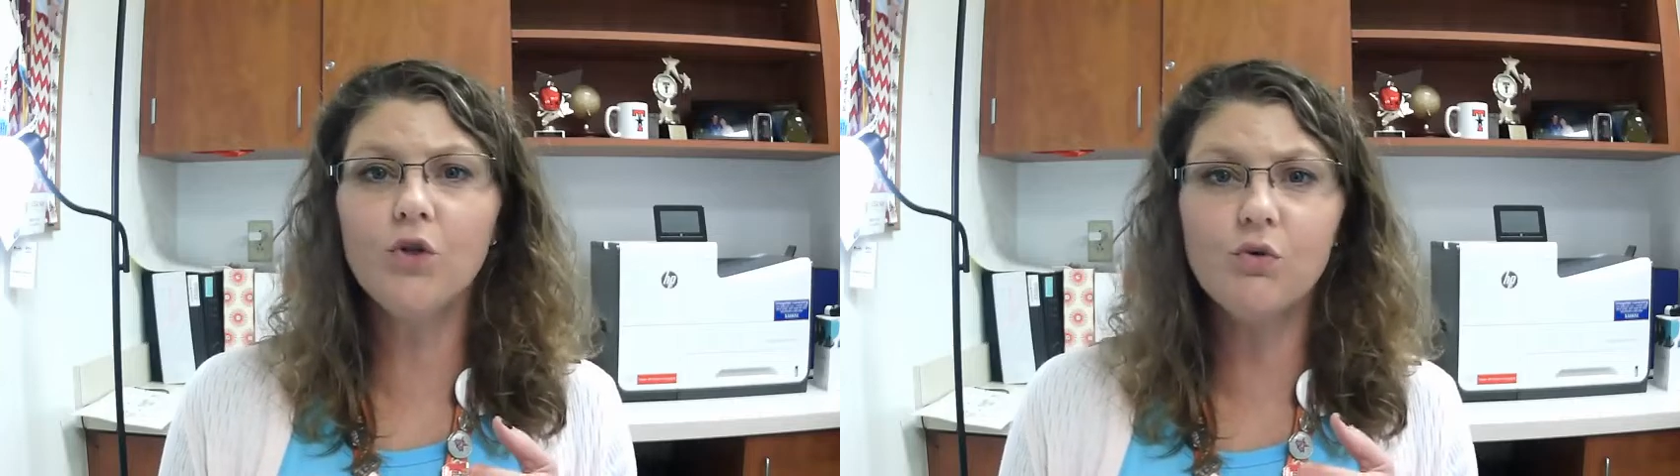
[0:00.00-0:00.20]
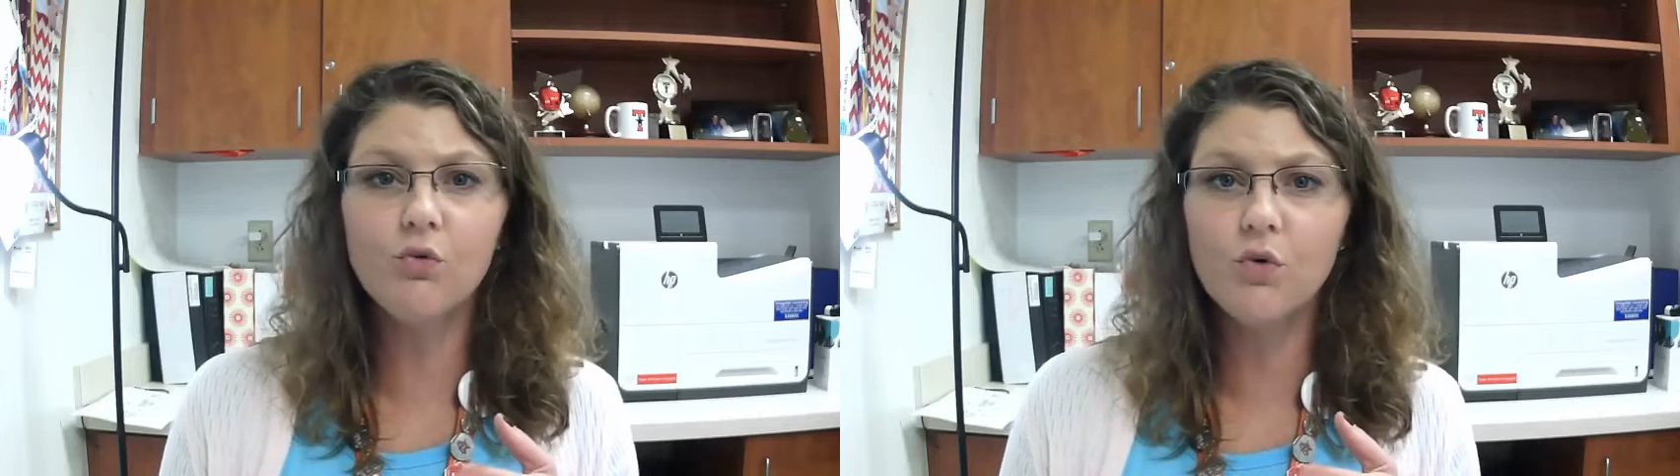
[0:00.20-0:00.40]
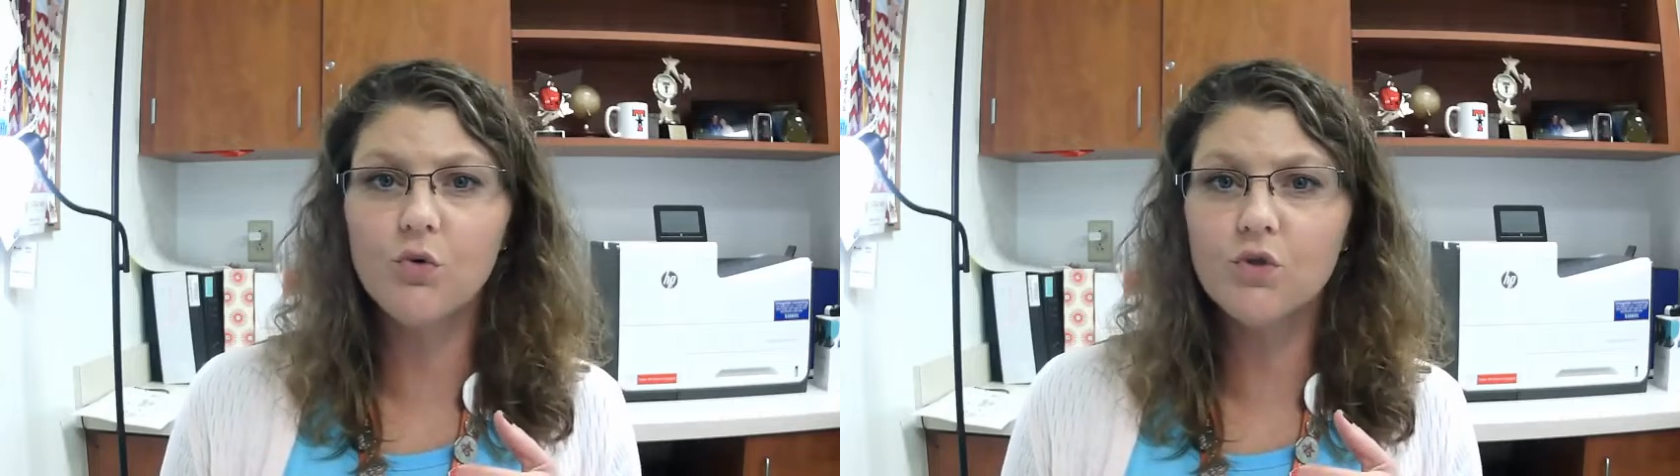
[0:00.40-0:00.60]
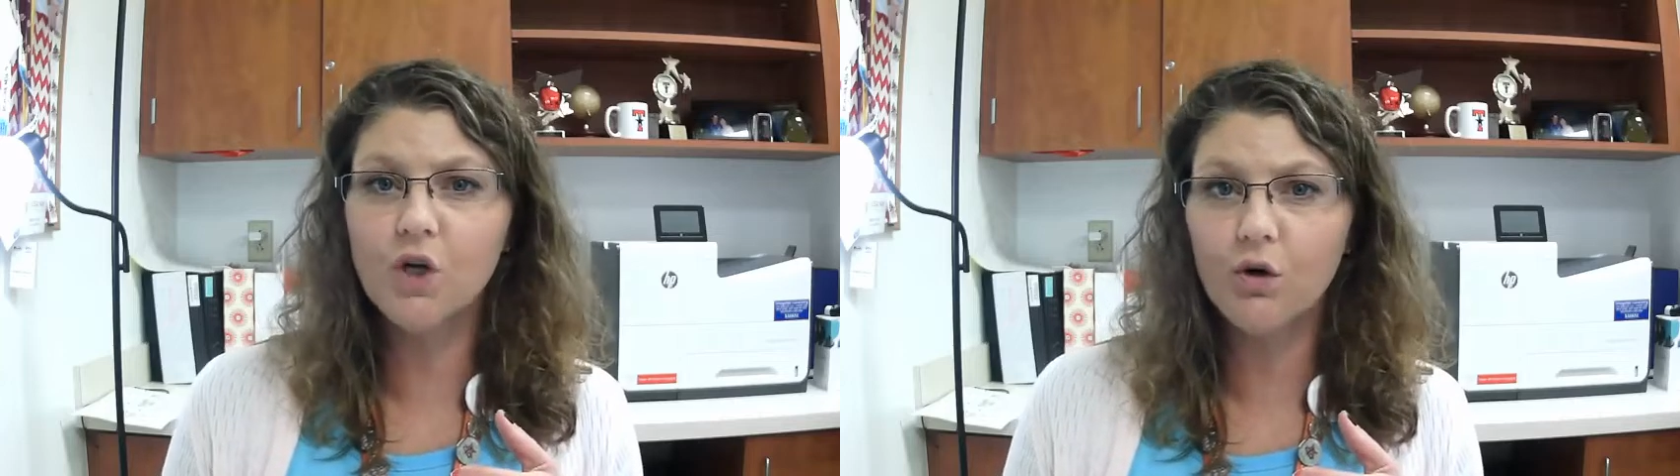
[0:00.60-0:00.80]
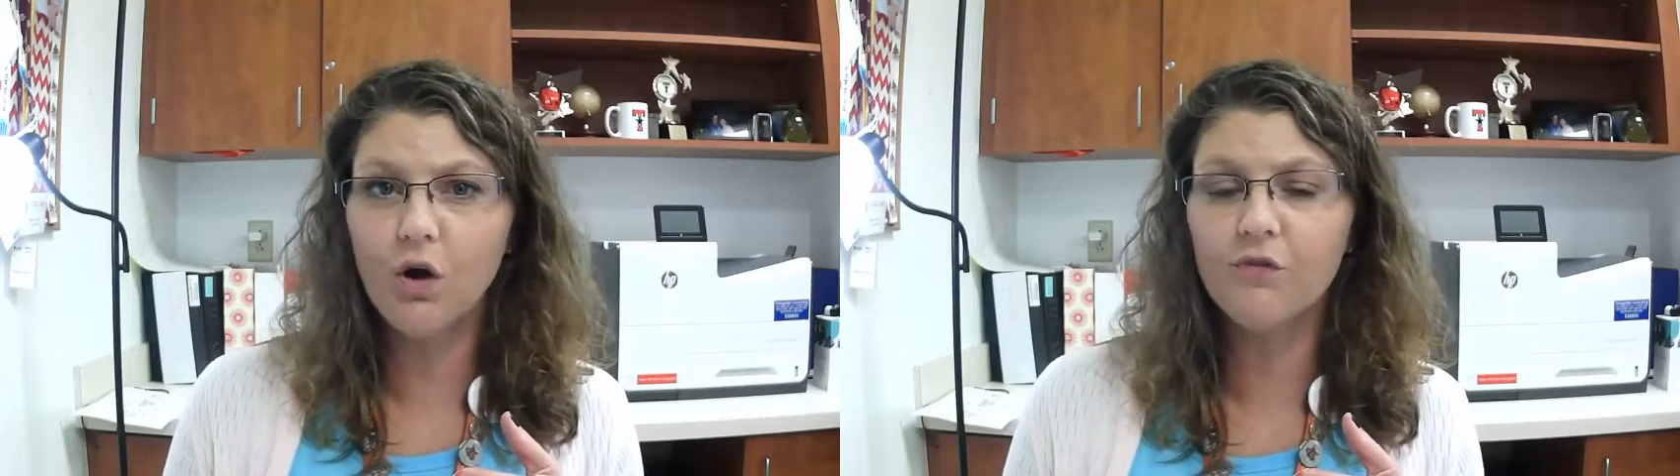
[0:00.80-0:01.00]
you
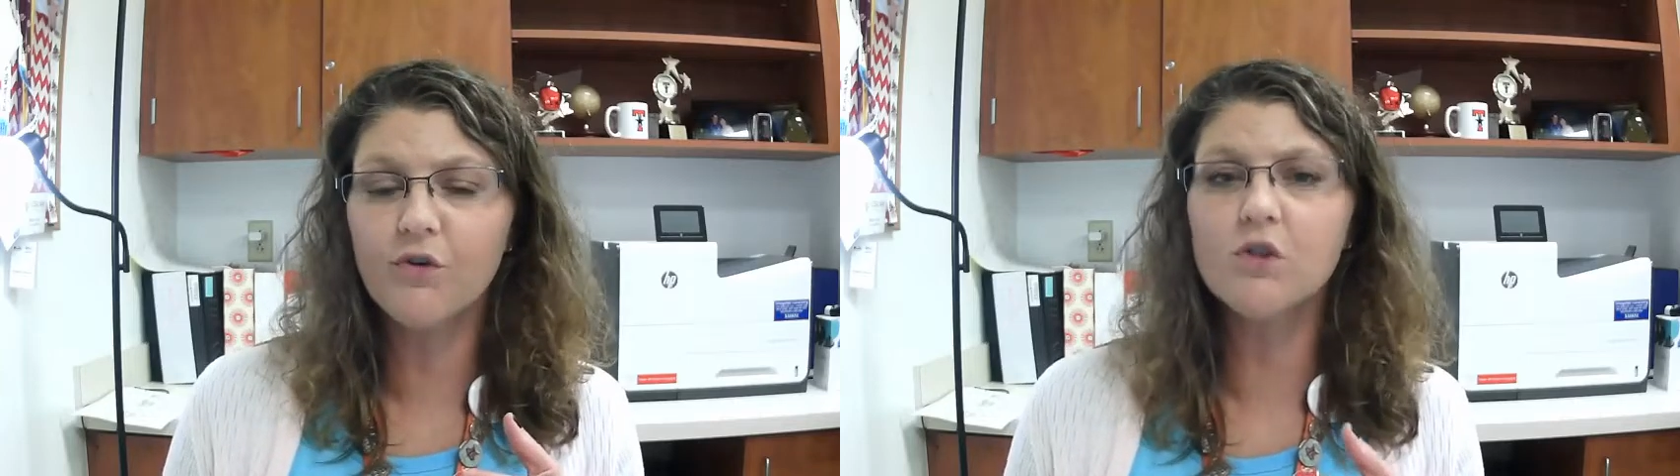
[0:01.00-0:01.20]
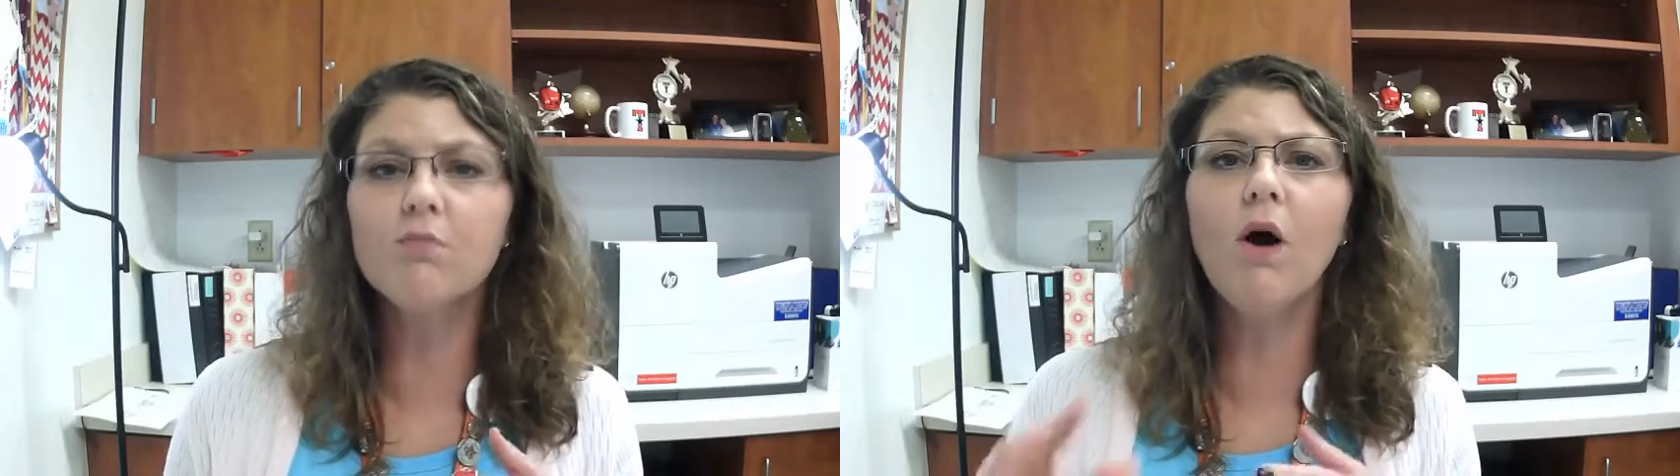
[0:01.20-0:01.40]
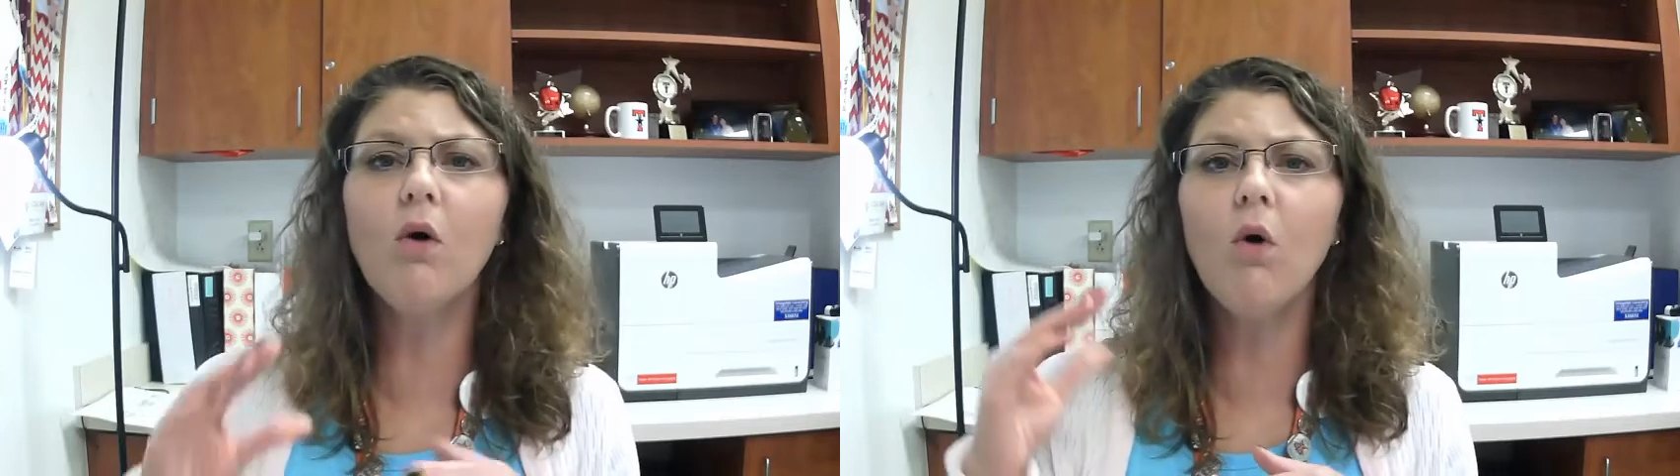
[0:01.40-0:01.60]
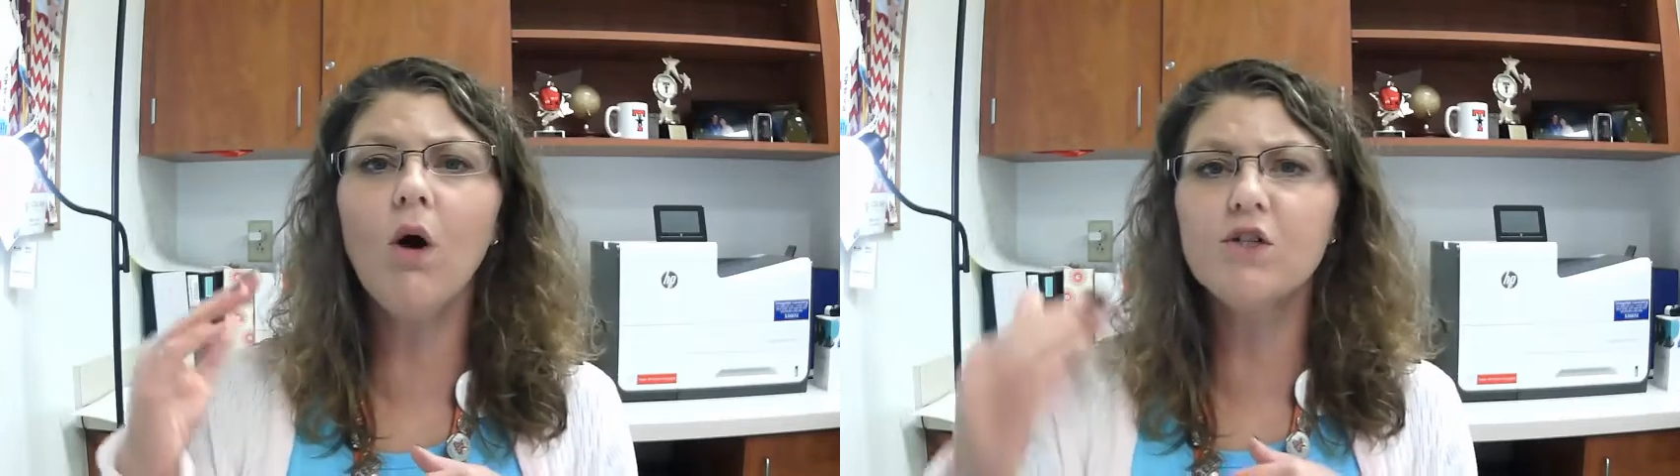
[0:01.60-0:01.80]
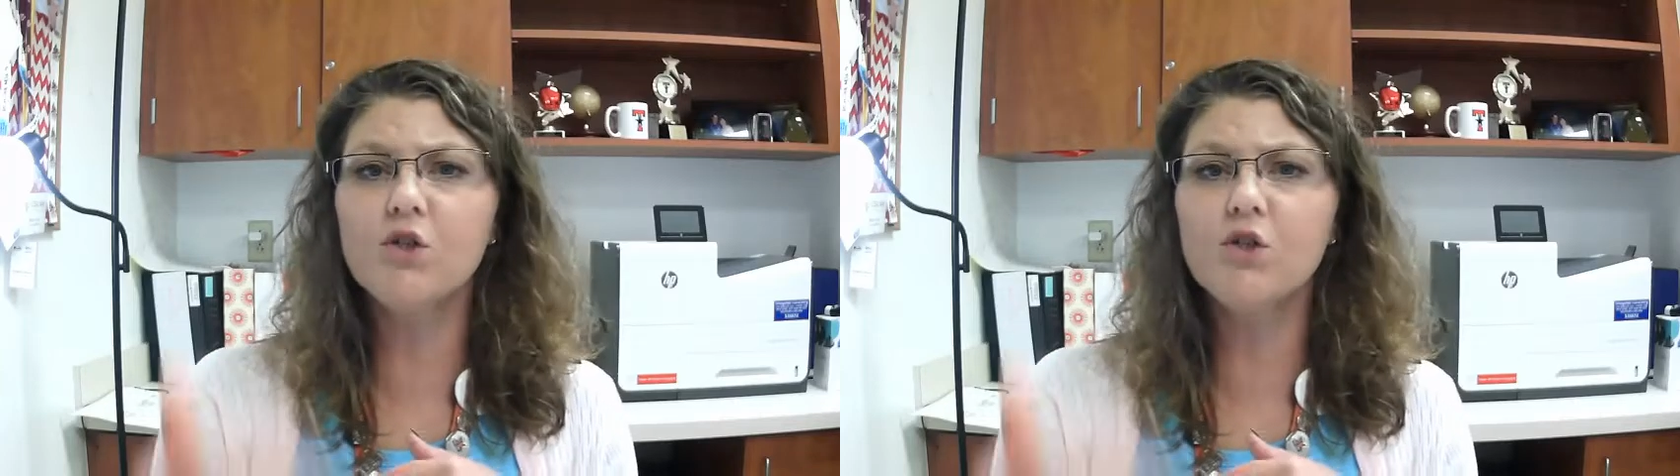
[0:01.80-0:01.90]
turn off your smartwatch,